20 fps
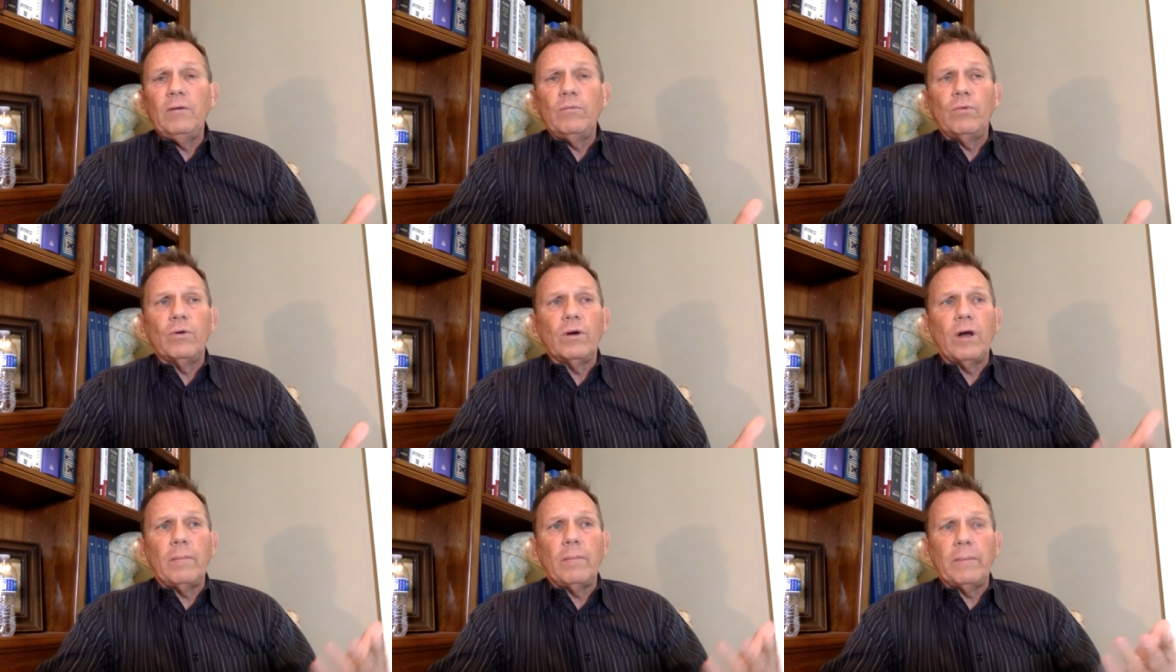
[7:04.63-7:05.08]

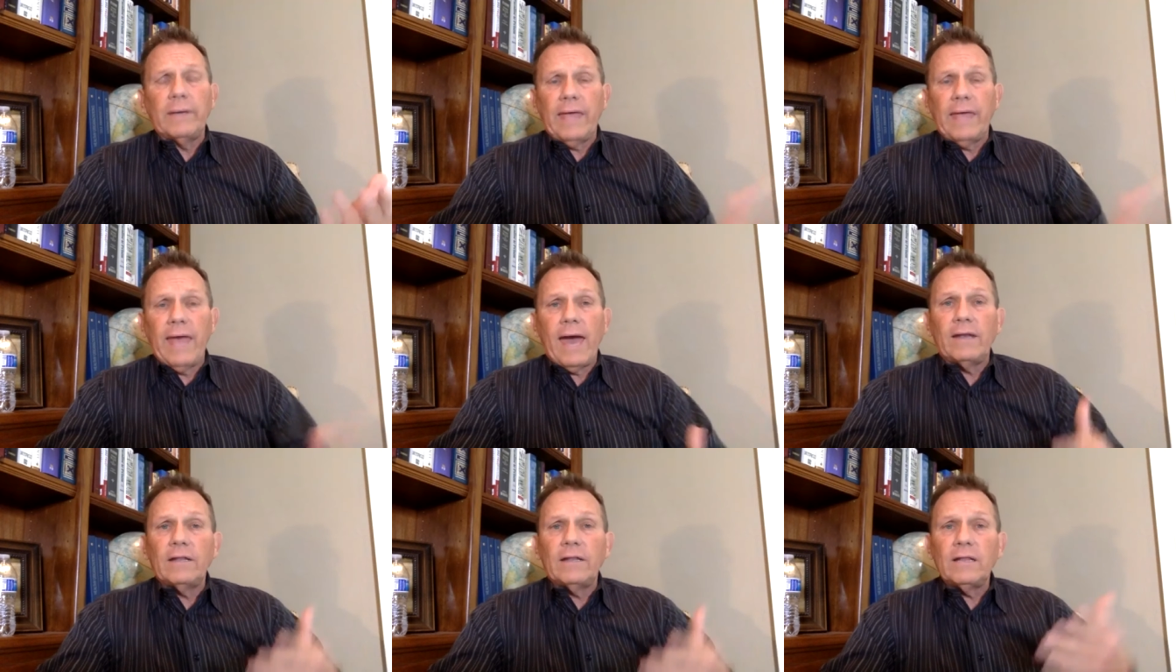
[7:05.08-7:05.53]
where I'm a
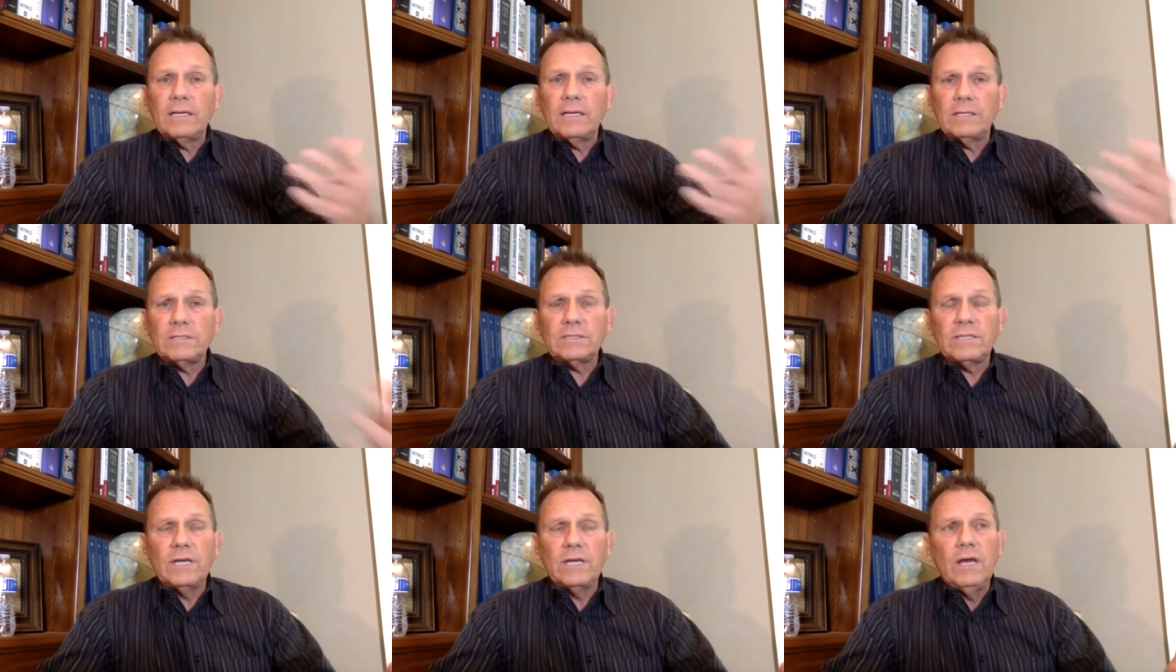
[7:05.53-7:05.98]

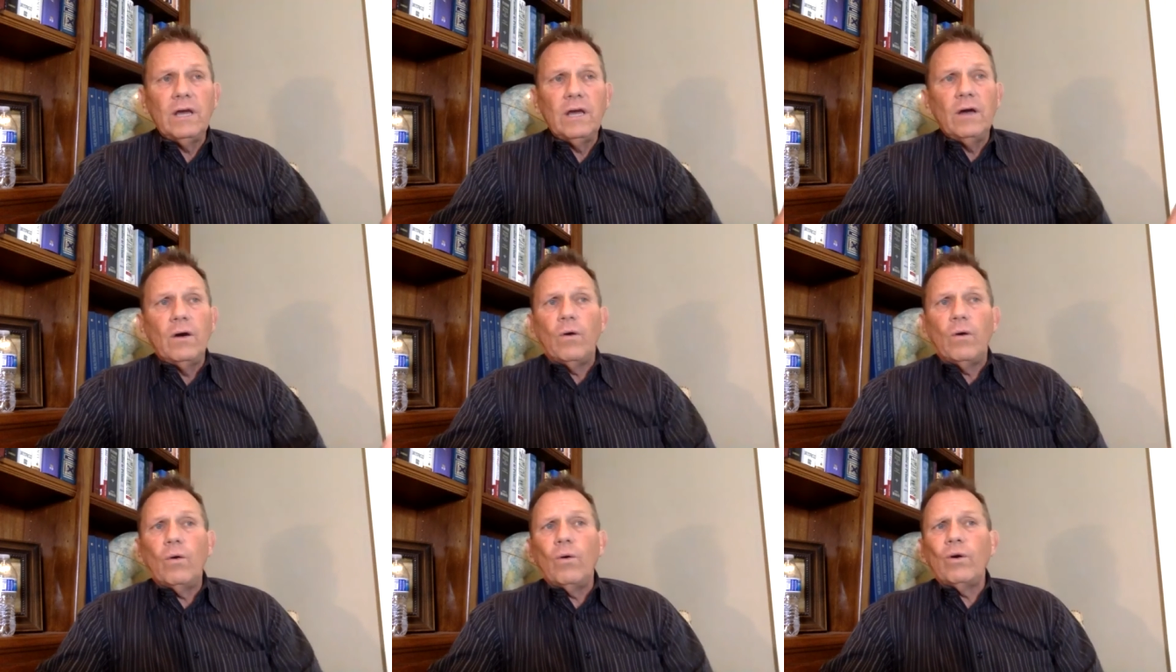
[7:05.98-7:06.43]
catalyst?
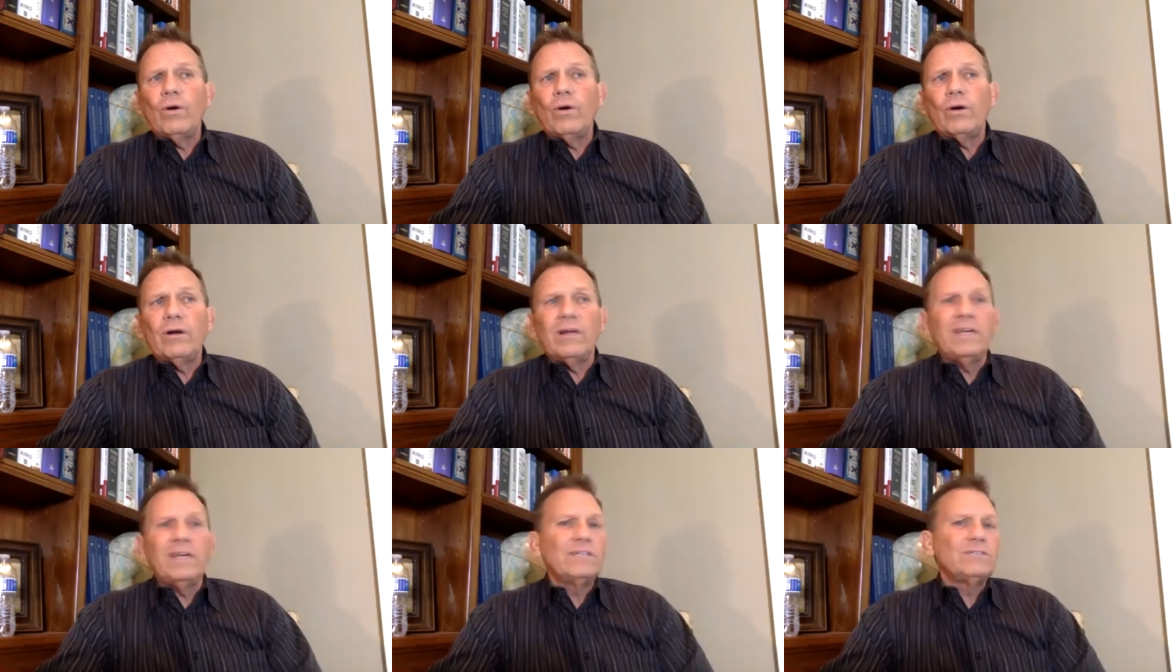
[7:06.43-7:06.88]

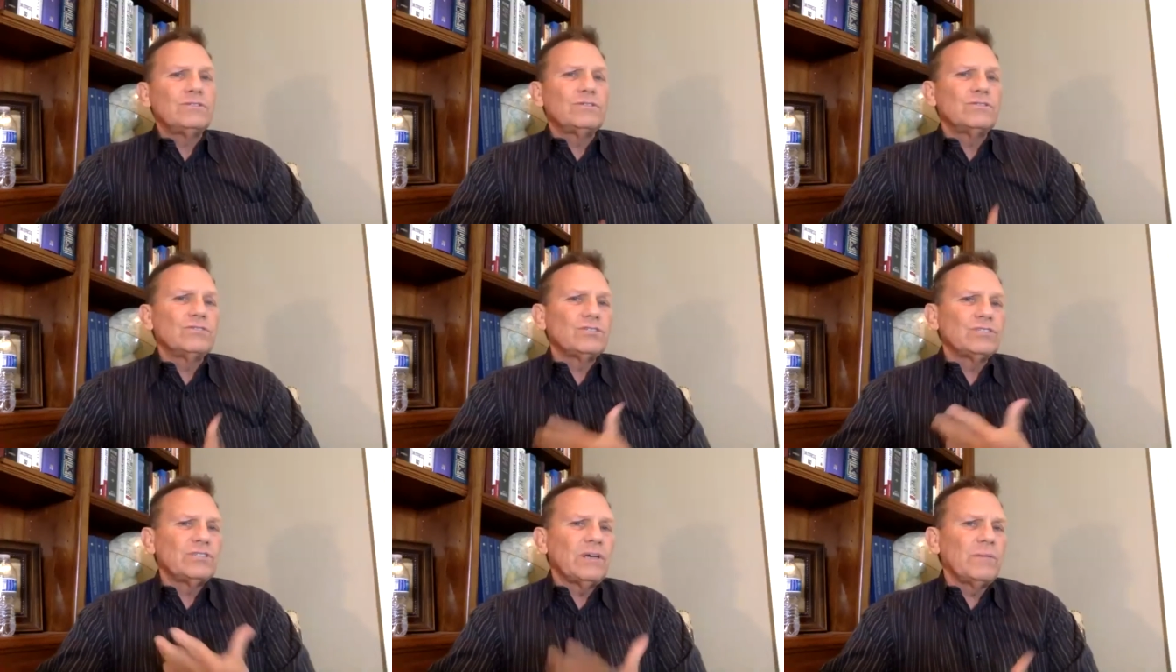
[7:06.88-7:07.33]
Or is there
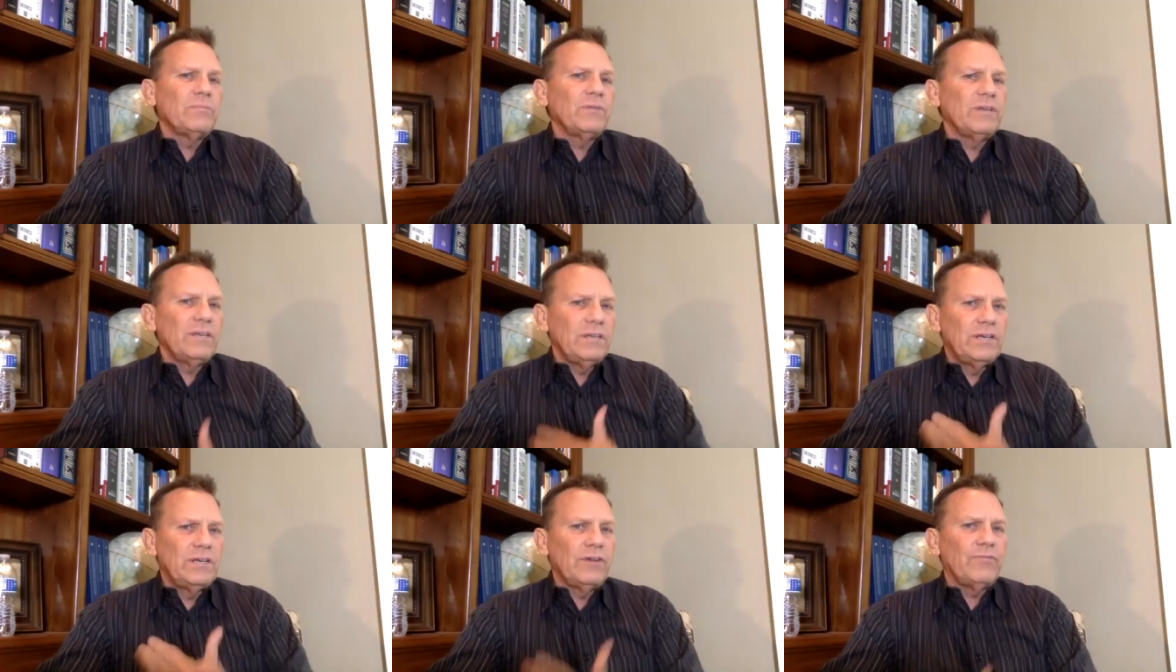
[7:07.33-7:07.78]
something
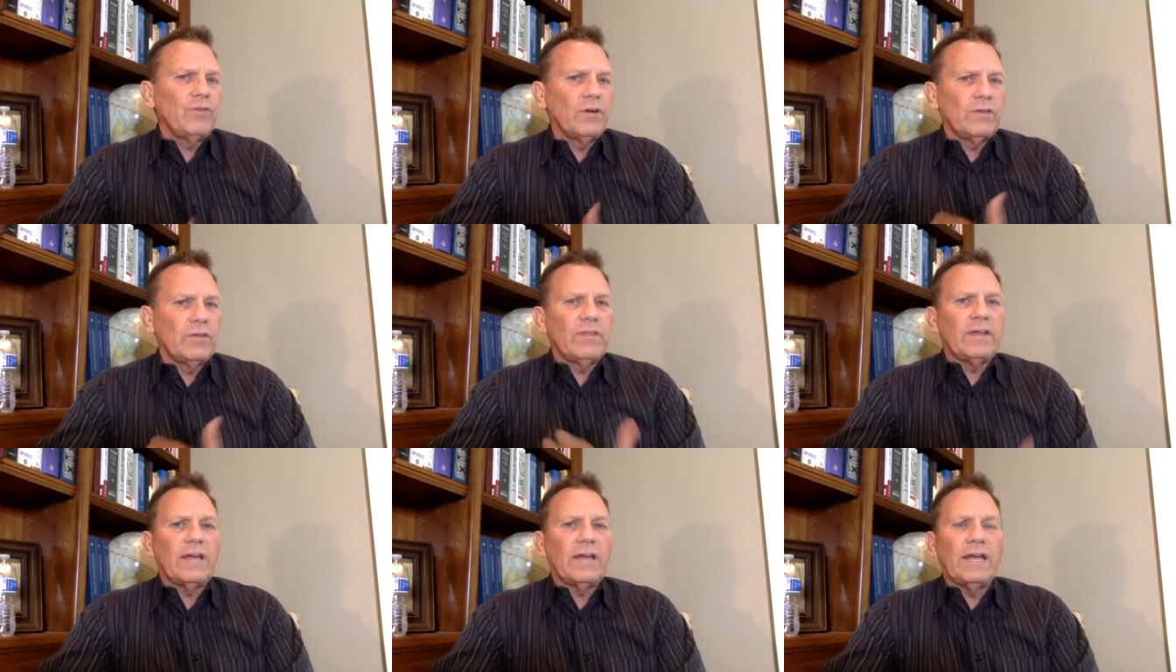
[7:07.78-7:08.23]
different
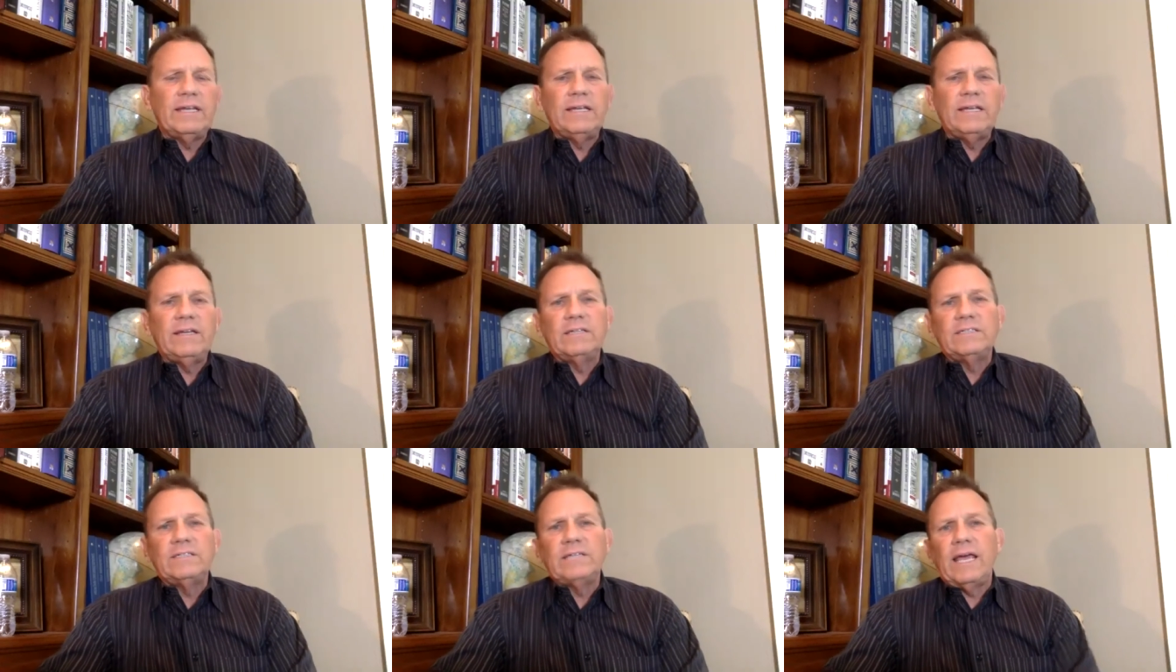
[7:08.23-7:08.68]
that I need to
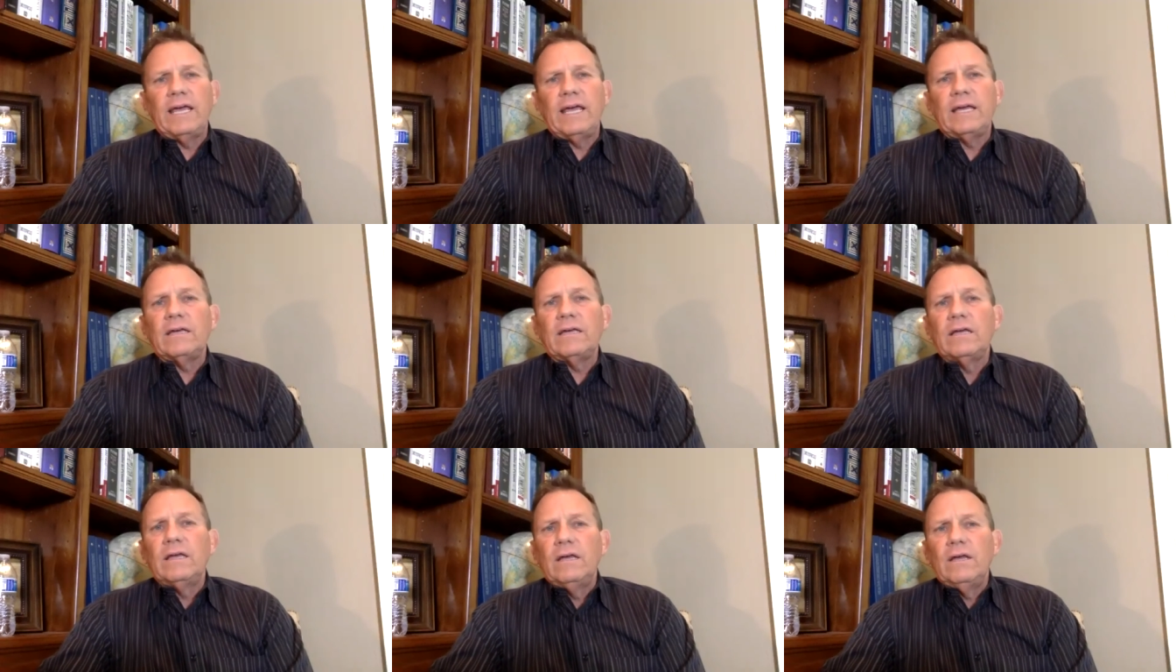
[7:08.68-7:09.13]
take
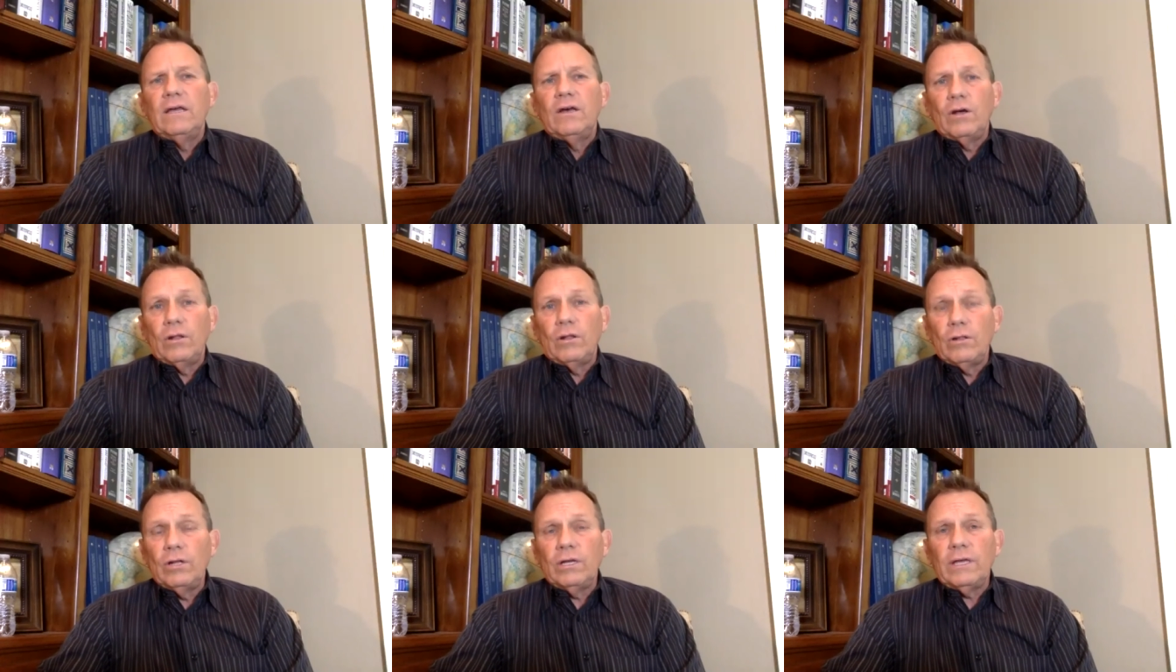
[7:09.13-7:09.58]
a
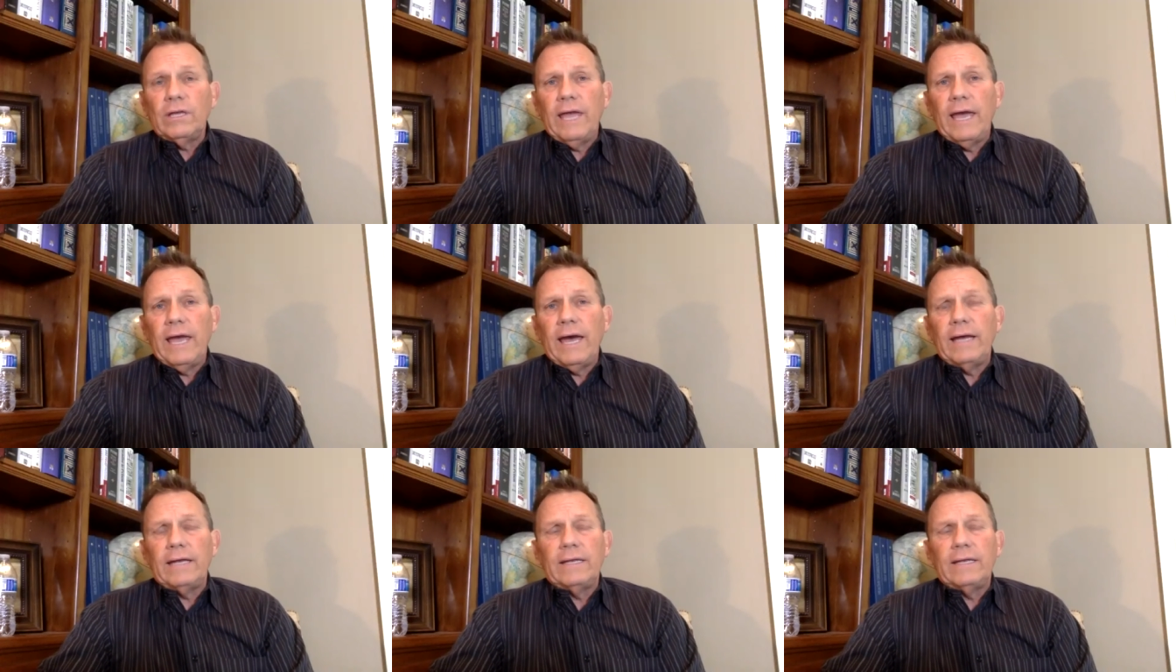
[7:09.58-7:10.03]
look
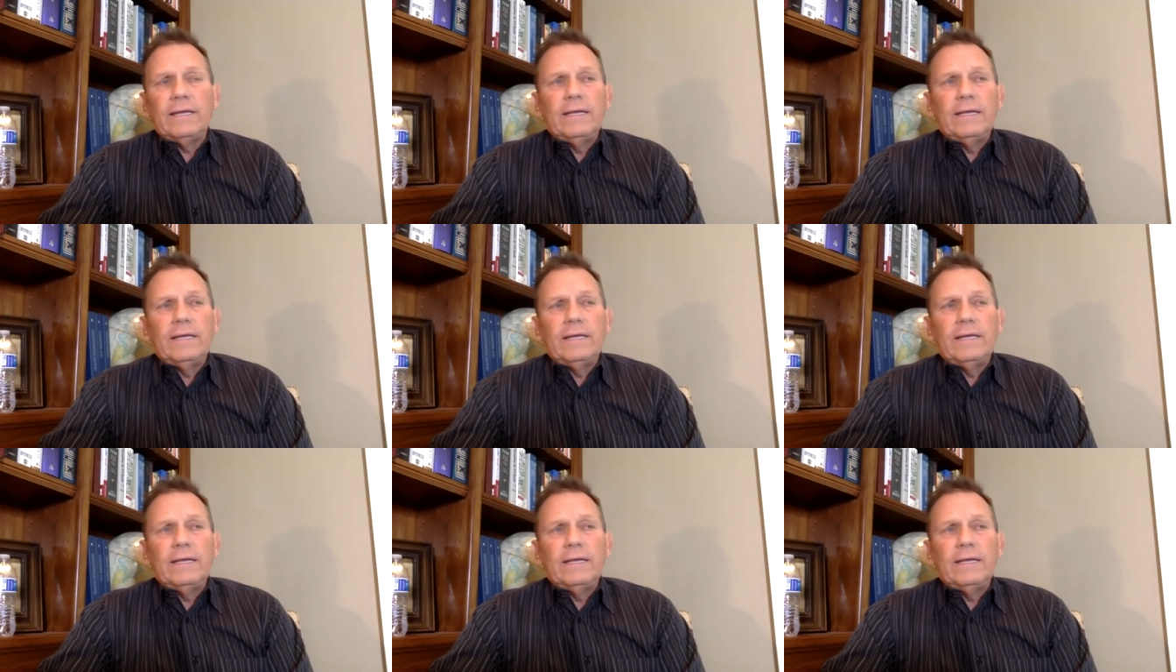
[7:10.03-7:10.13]
at?